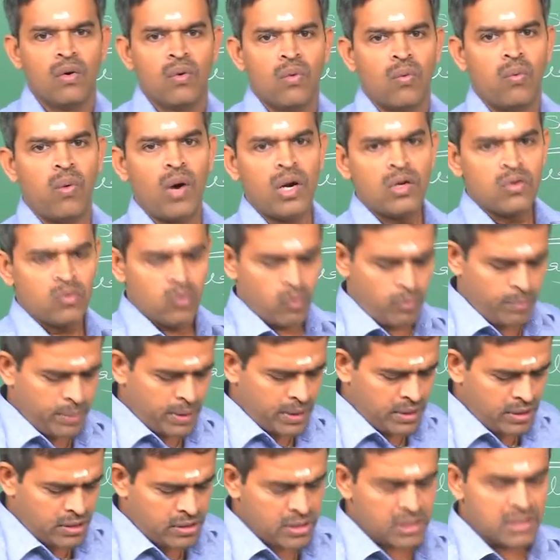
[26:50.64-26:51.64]
what would
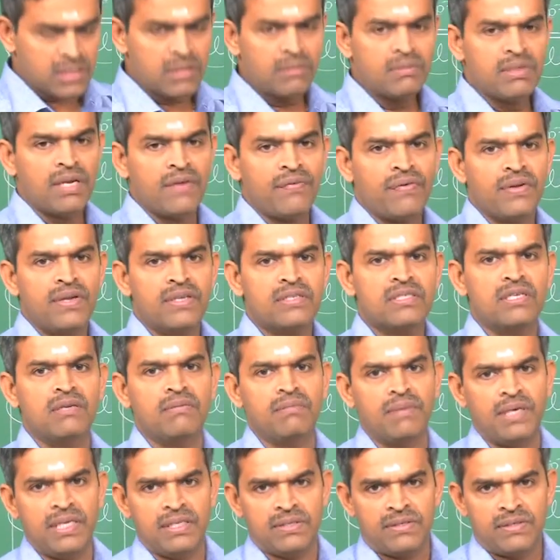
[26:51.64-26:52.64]
be the system
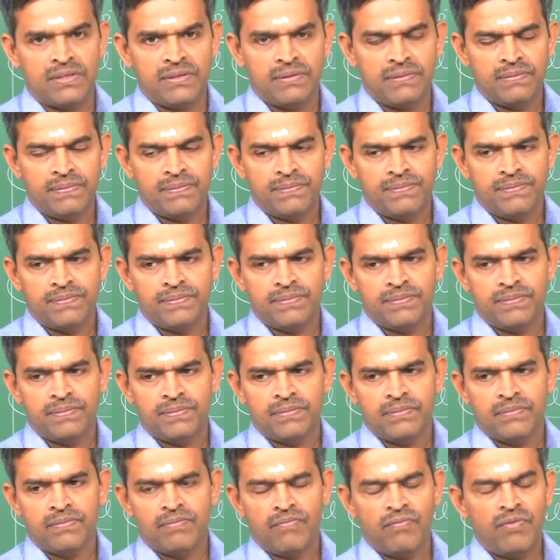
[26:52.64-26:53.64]
definition means.
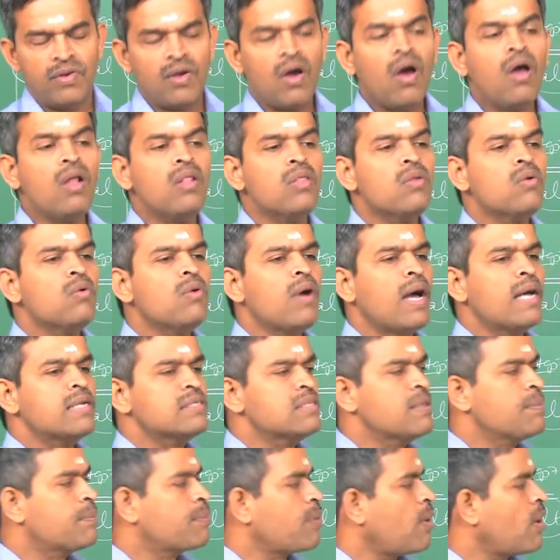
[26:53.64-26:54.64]
We all know
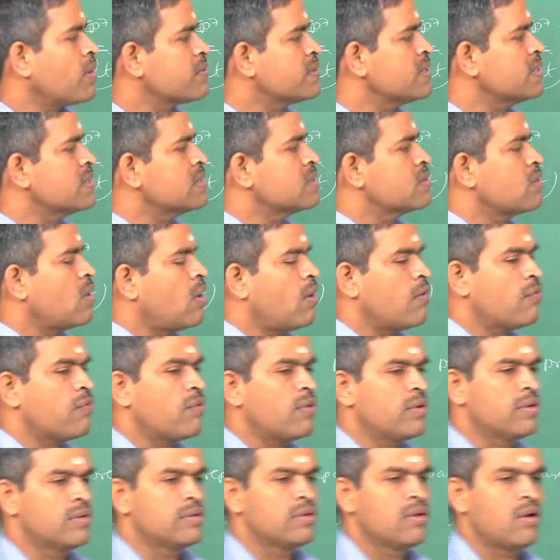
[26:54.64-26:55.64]
as the process of
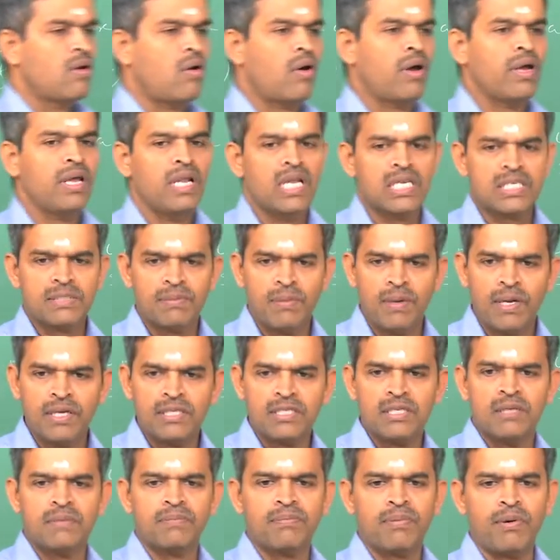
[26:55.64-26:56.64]
oil
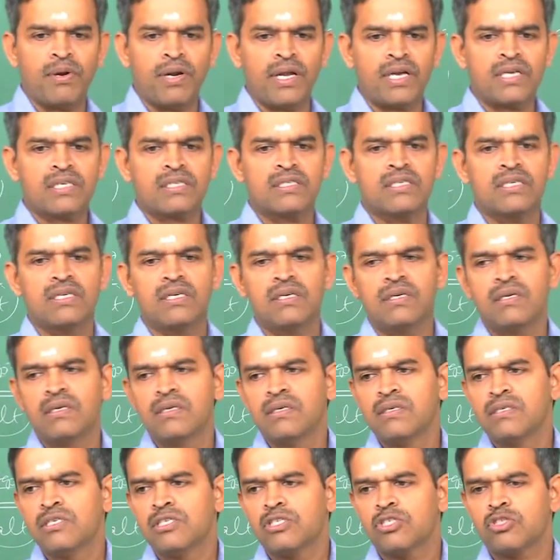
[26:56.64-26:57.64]
exploration, production,
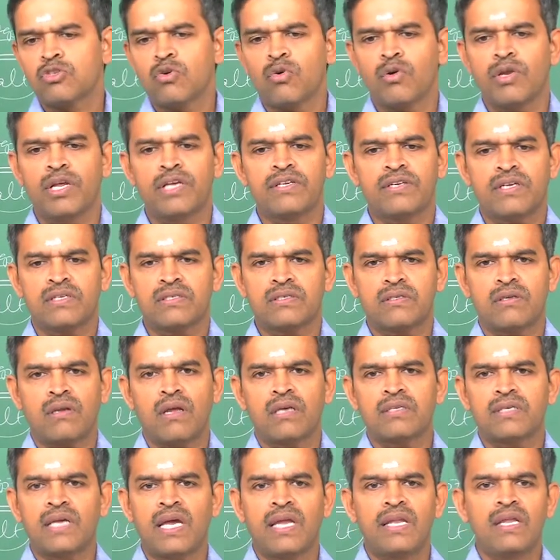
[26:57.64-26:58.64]
storage,
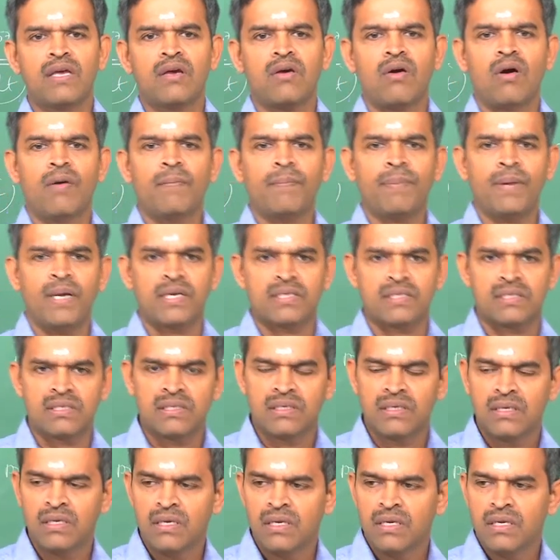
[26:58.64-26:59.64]
etc. is highly
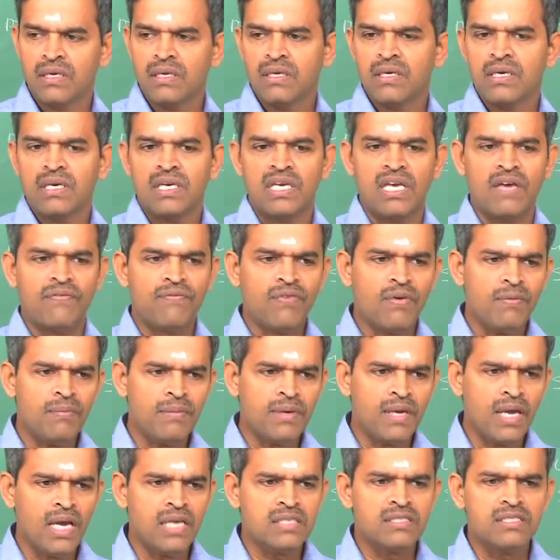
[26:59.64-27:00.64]
complex.
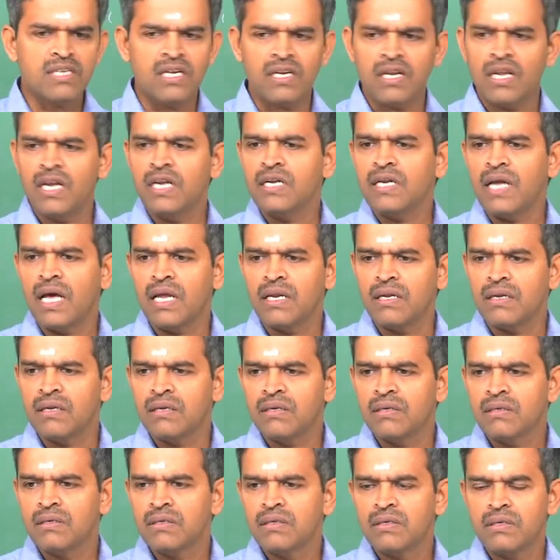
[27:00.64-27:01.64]
FMEA is generally
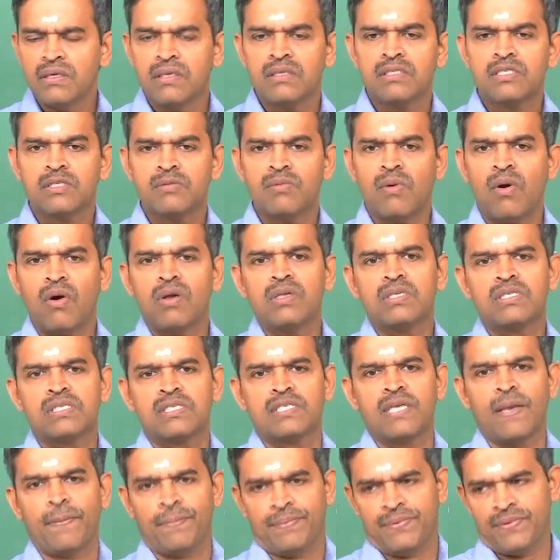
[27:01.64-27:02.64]
done in small
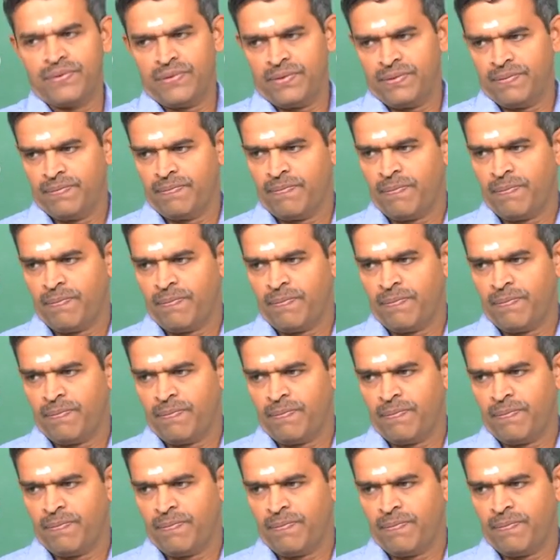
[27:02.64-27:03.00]
steps.